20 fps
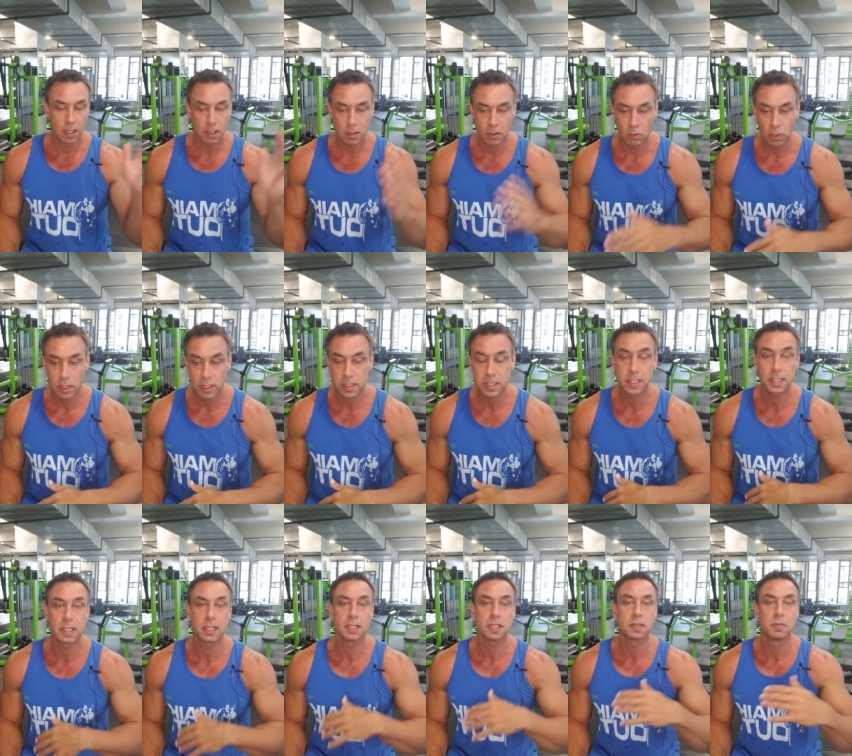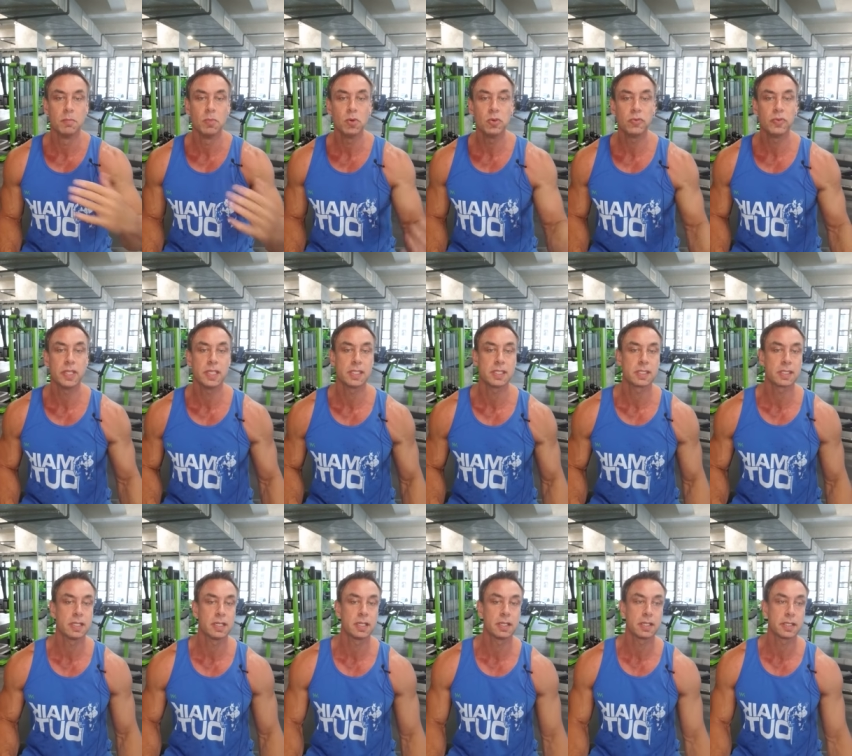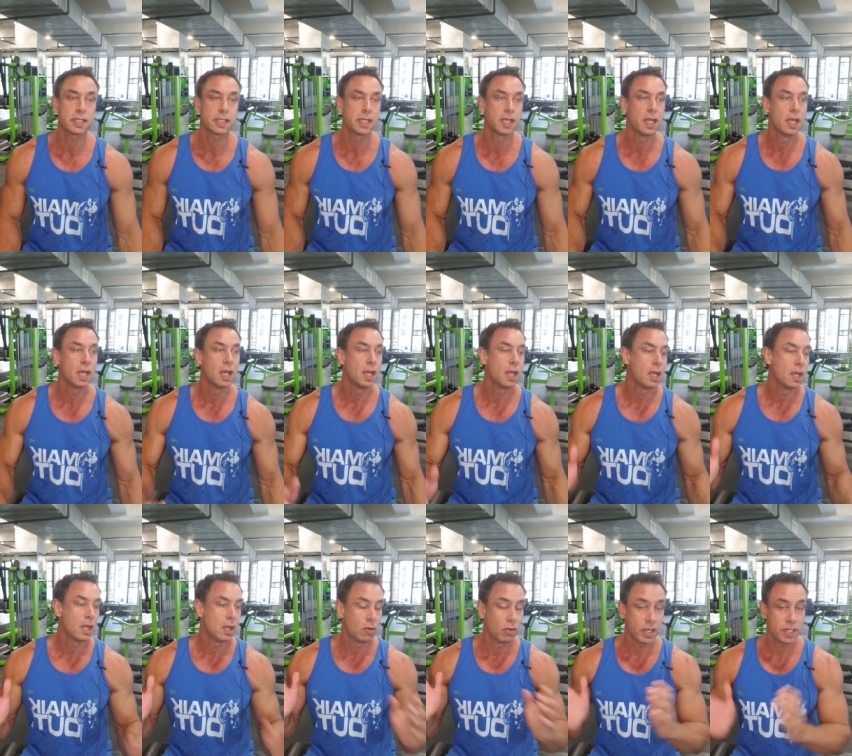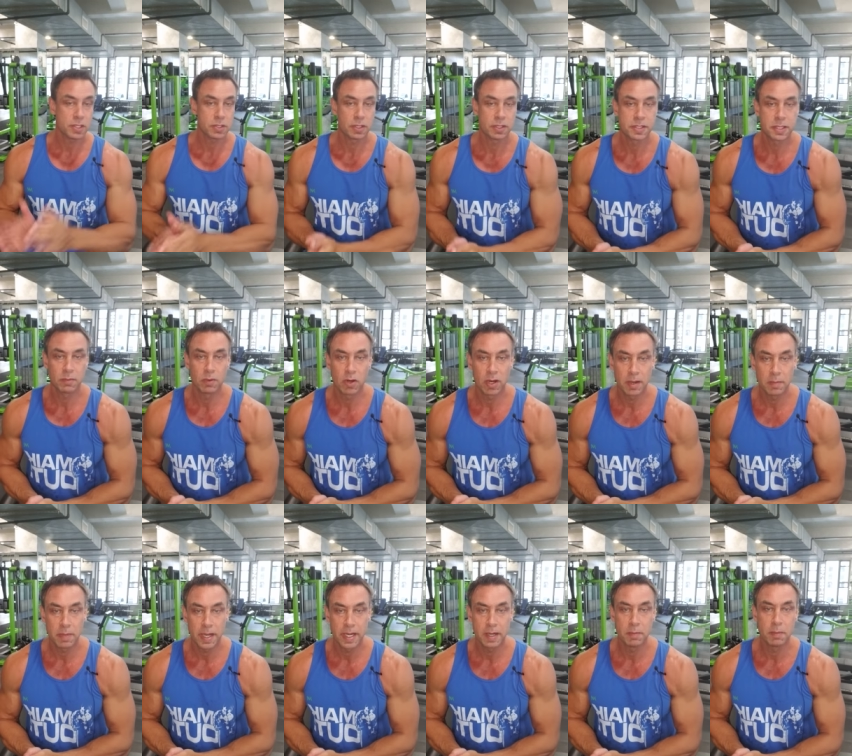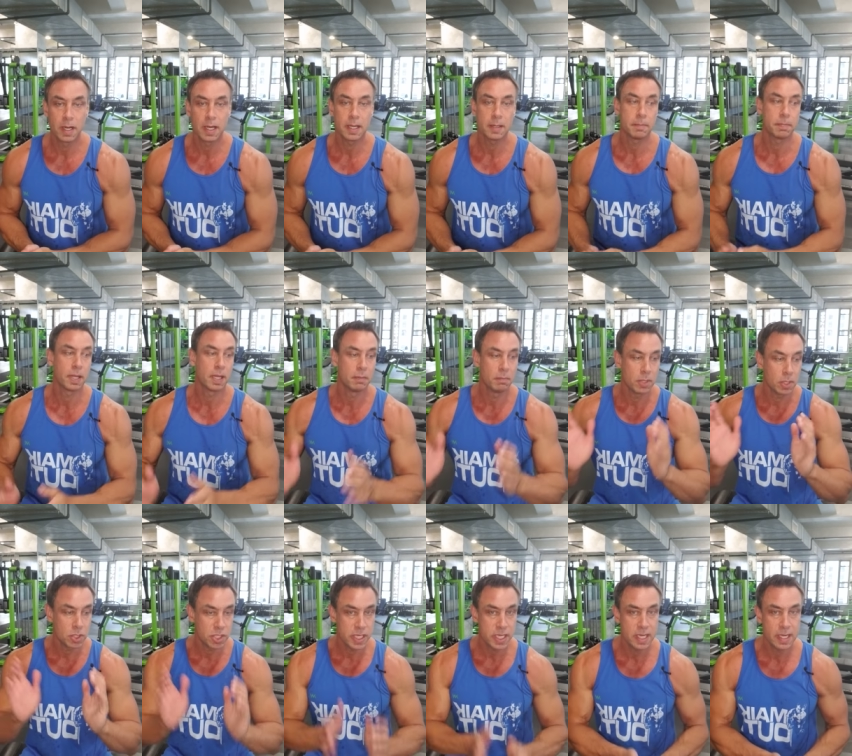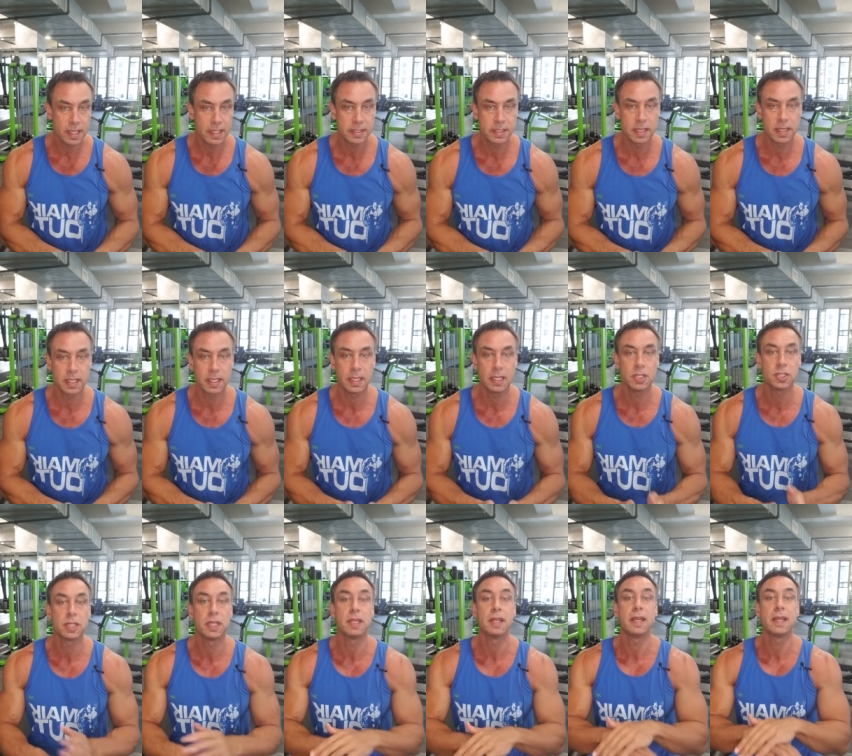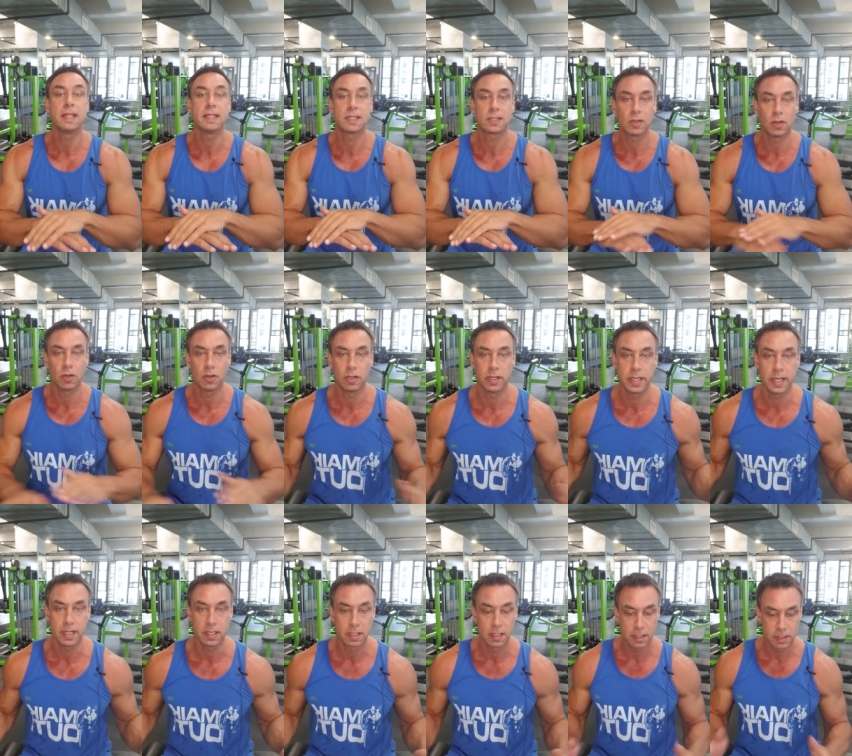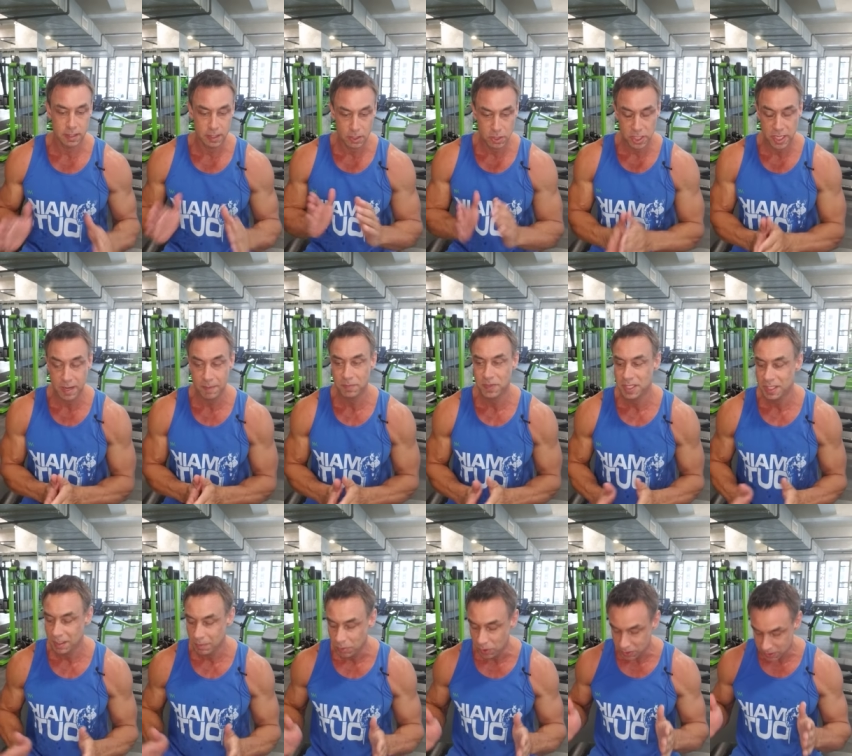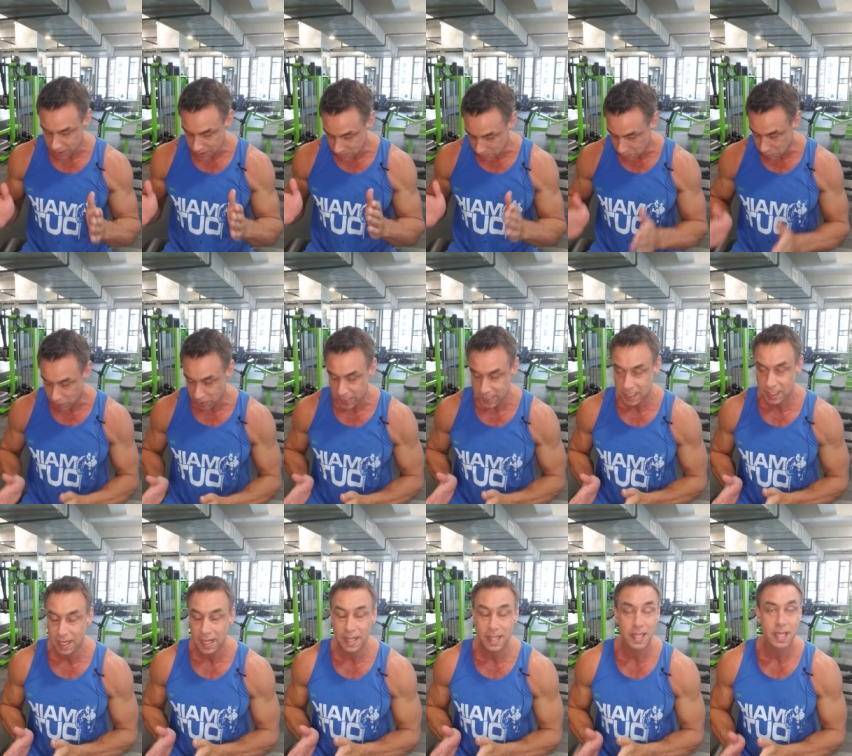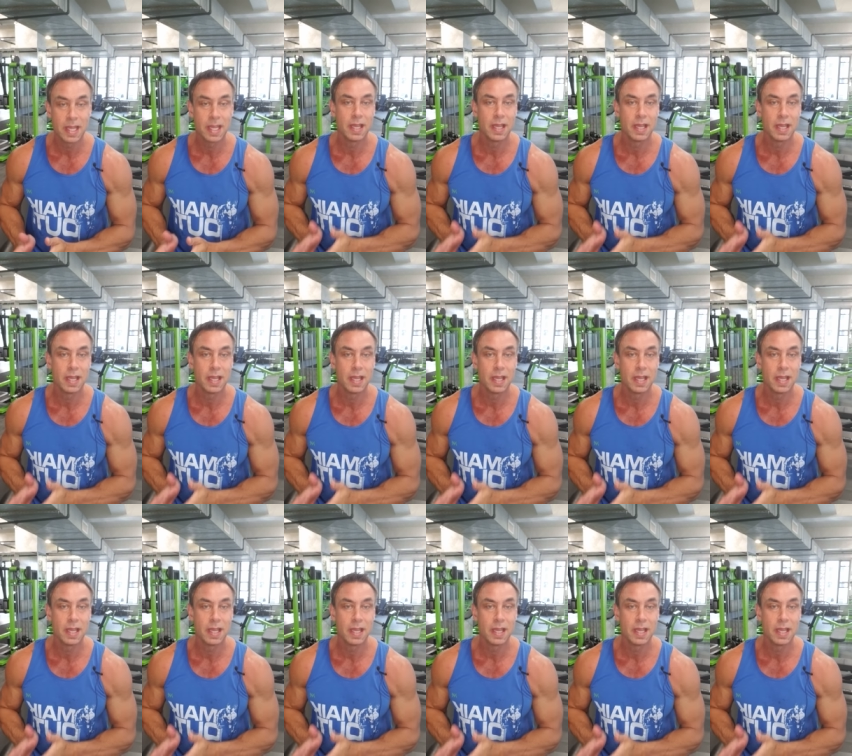rock stars, movie stars, restaurants that were run by the mob, machine guns in the kitchen, it's all there. The chapter about this bread guy,